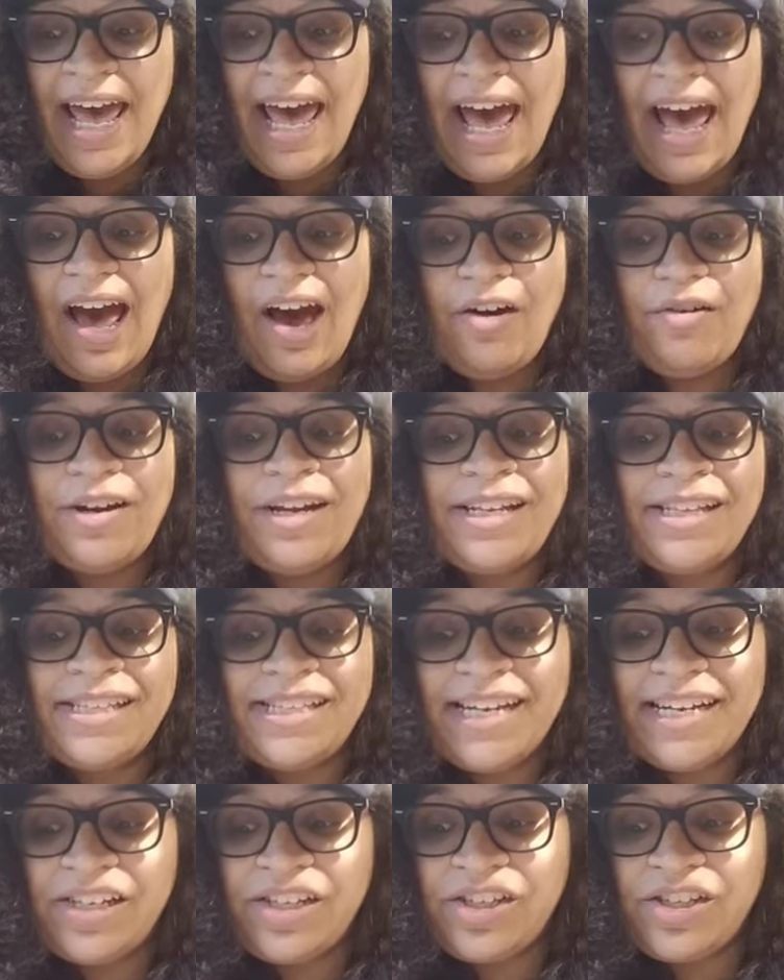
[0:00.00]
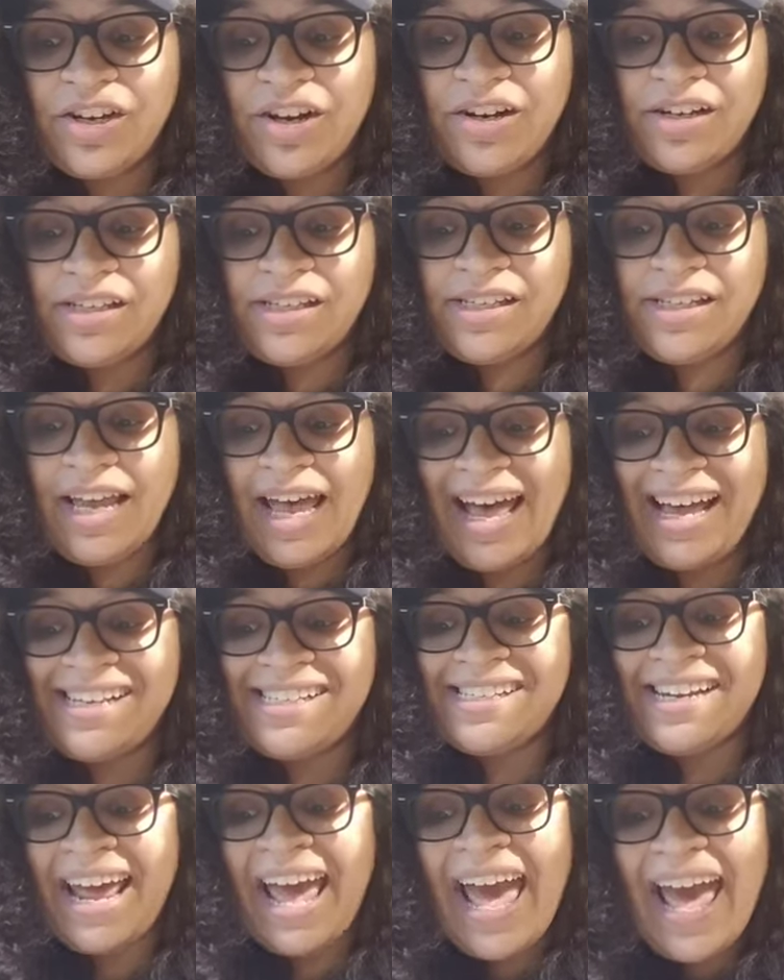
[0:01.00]
How an insect starts as
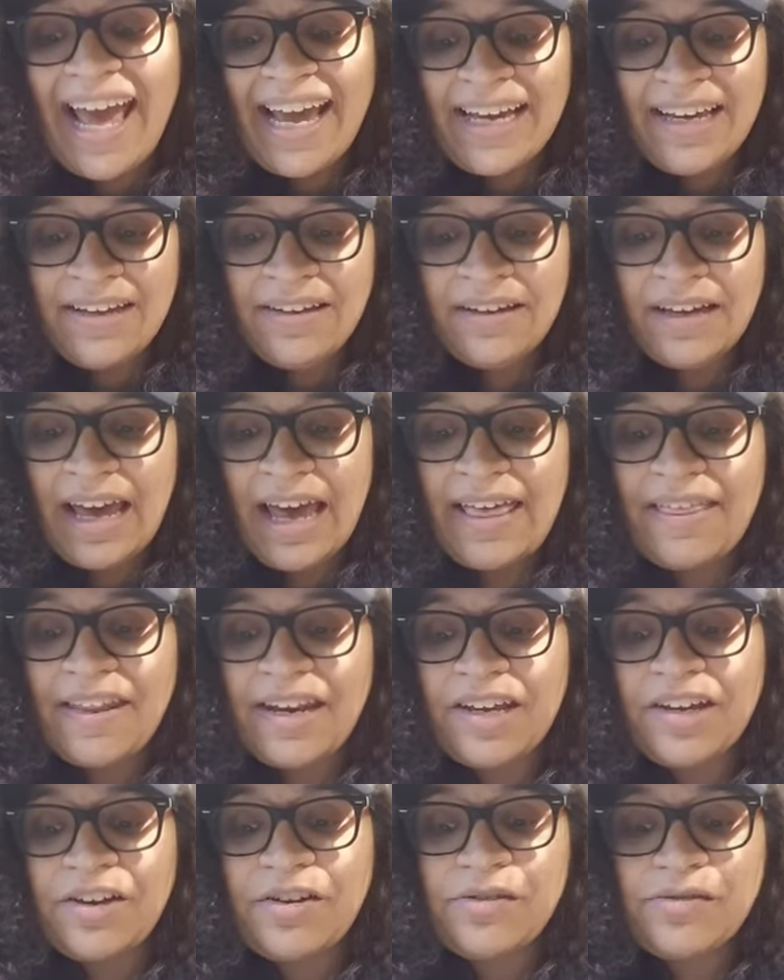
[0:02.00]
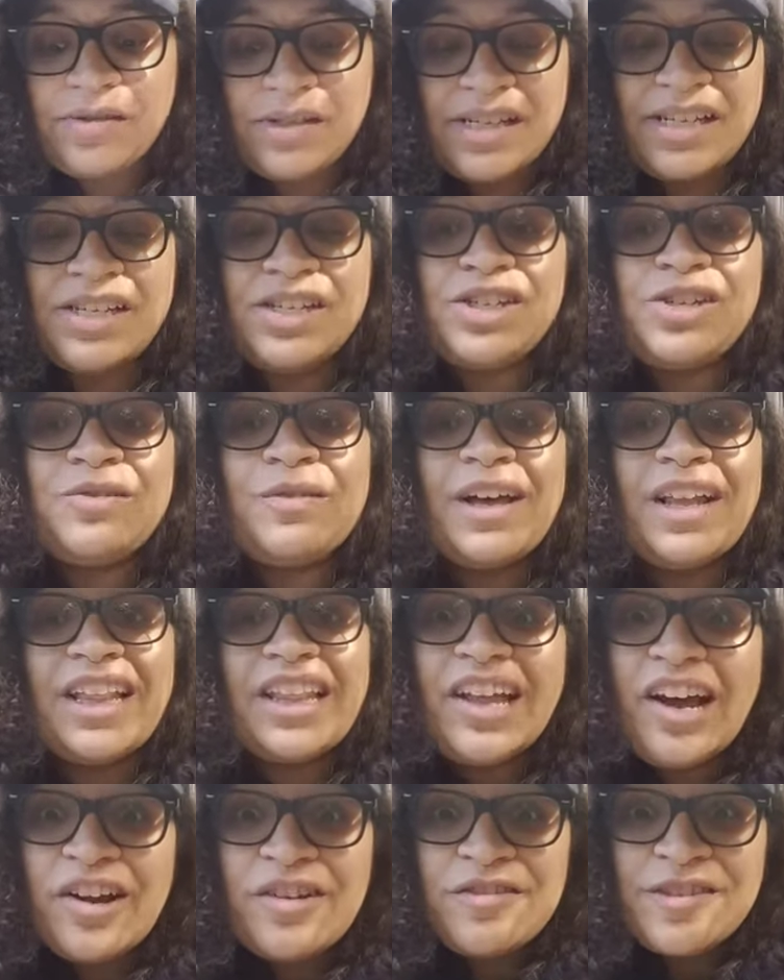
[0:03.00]
an egg, and then it goes into a
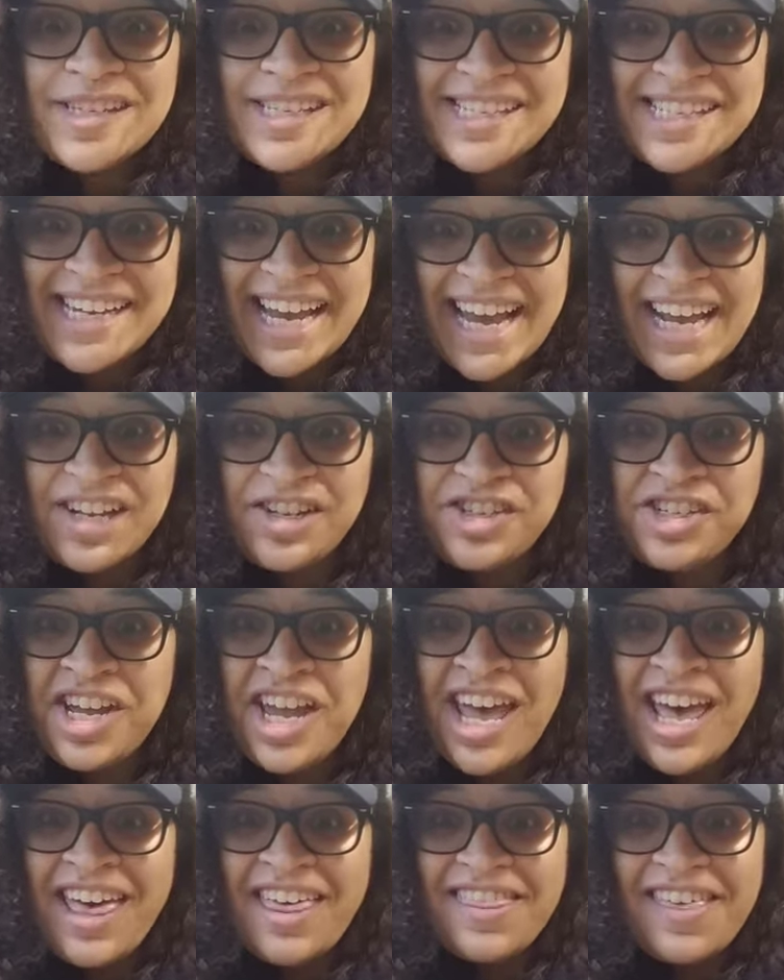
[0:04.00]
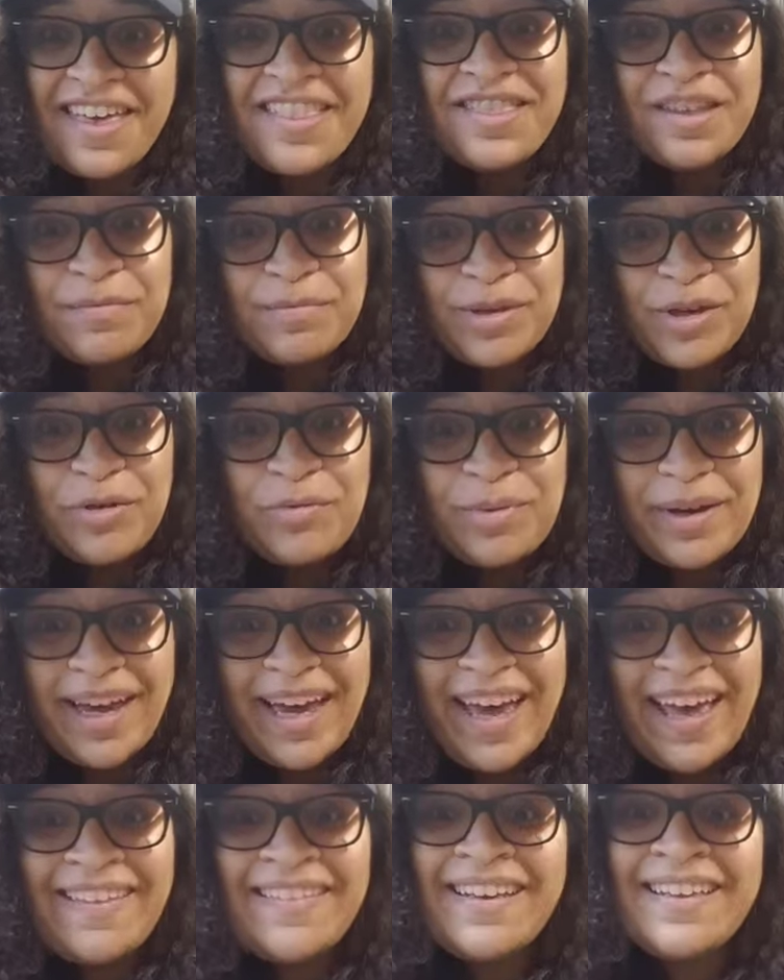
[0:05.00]
larva stage, then the pupa,
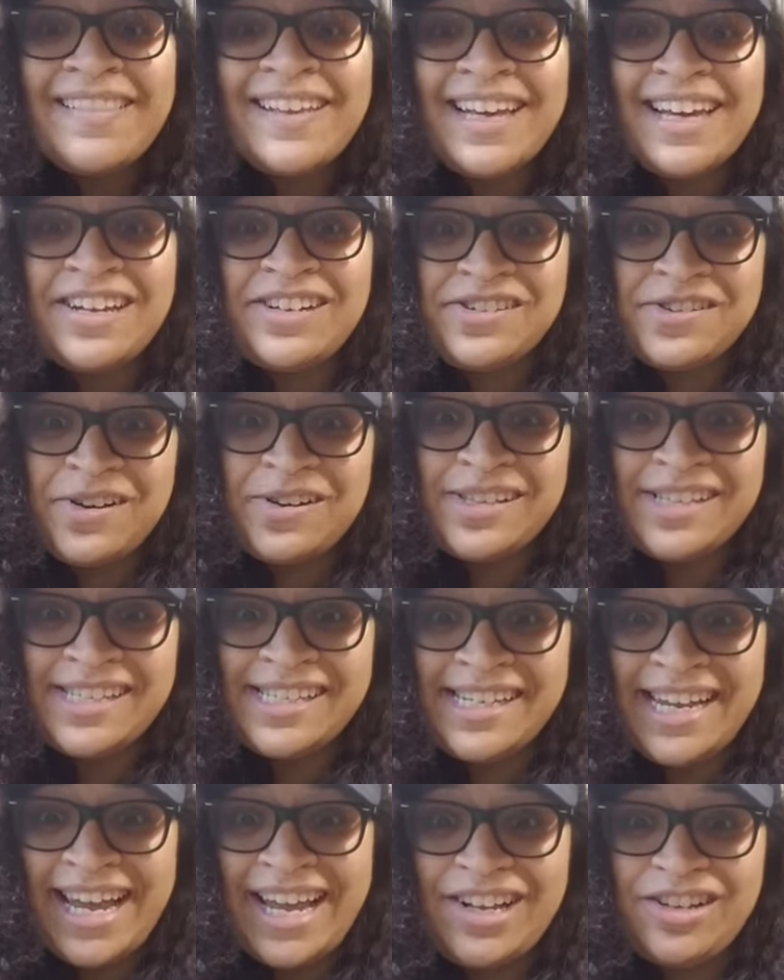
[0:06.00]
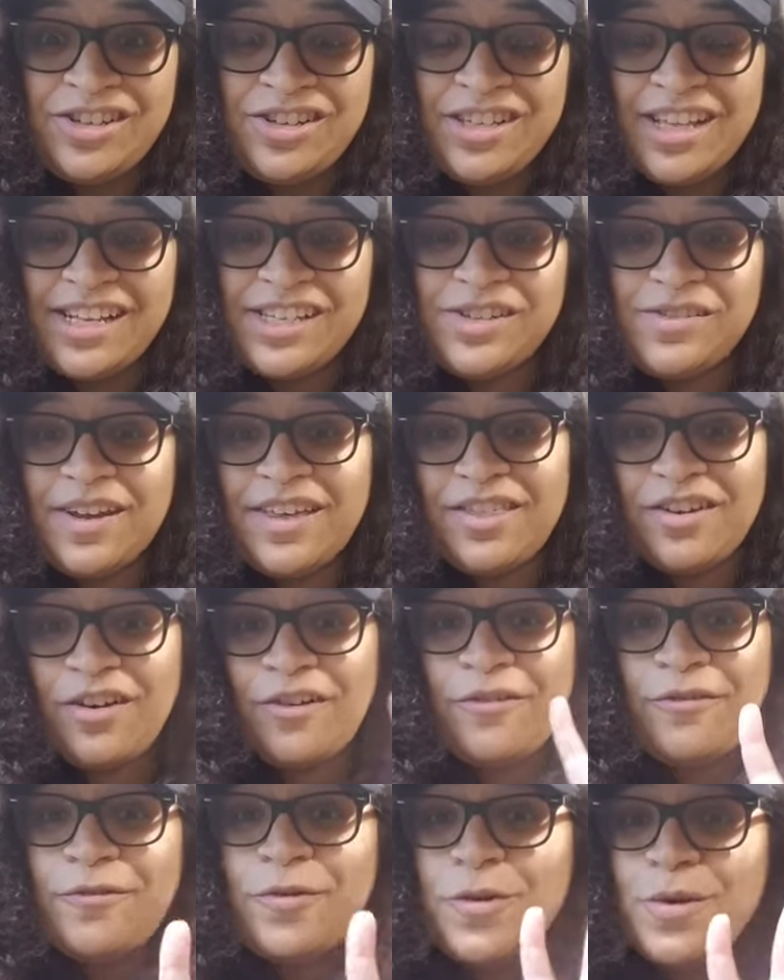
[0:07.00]
and then the adult stage. That's right, there are
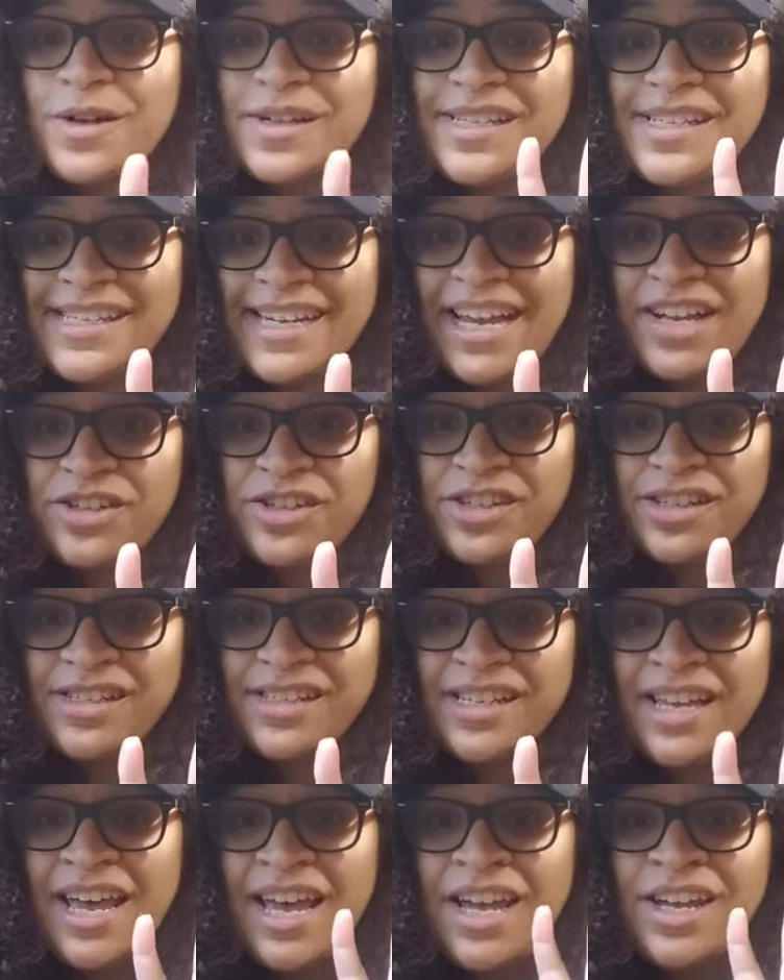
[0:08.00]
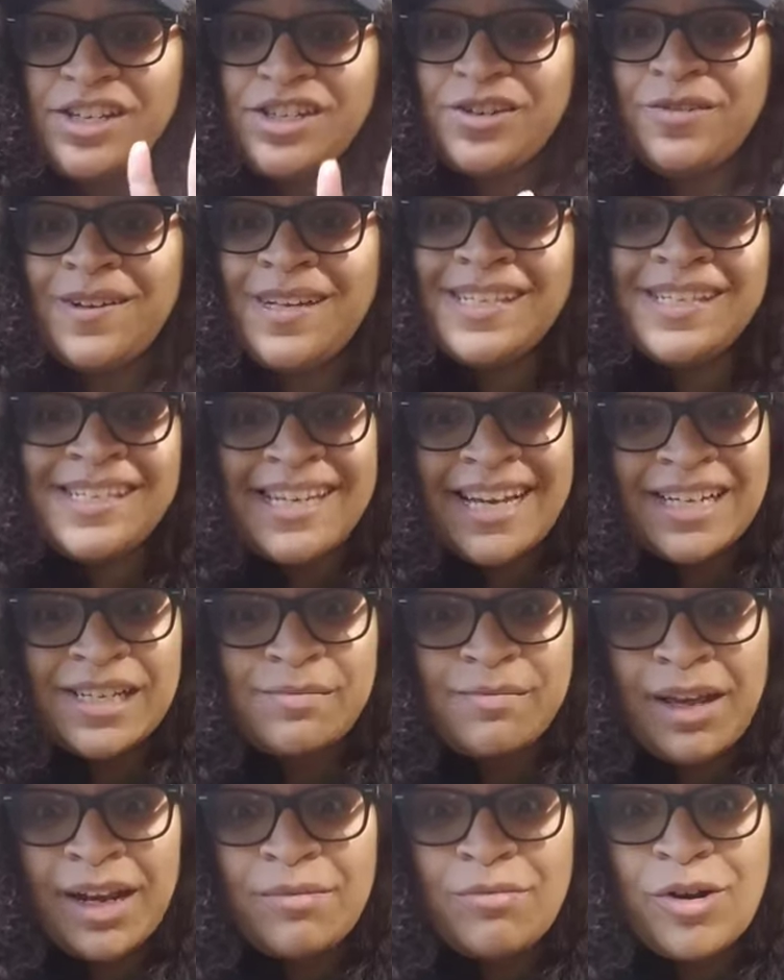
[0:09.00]
four stages to insect
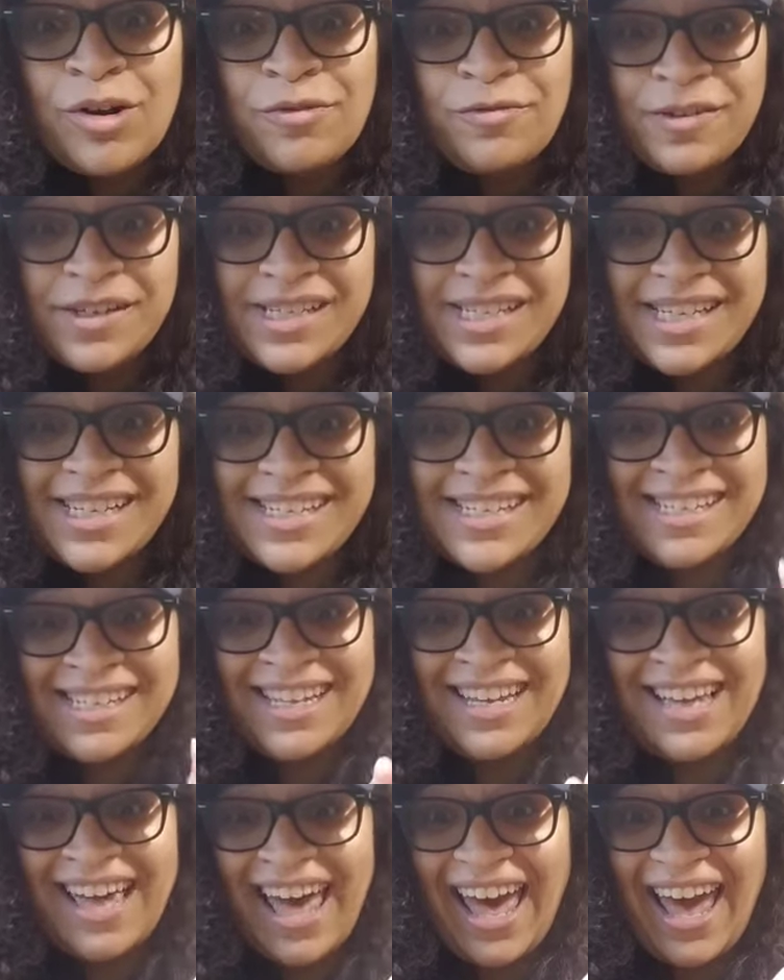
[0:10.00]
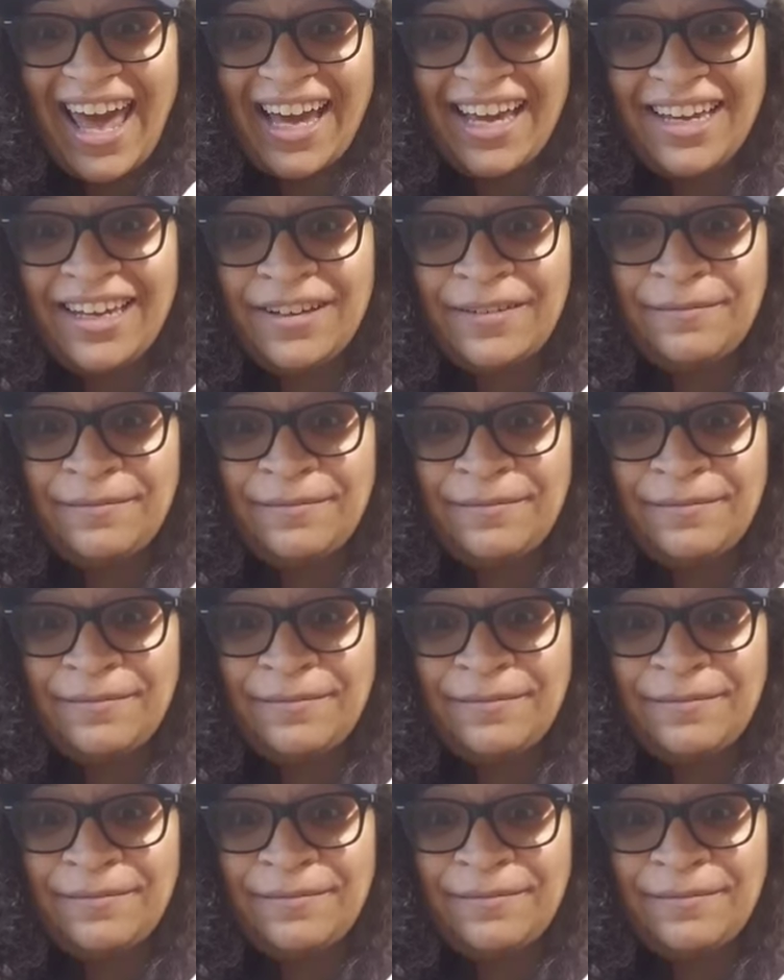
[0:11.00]
metamorphosis: egg,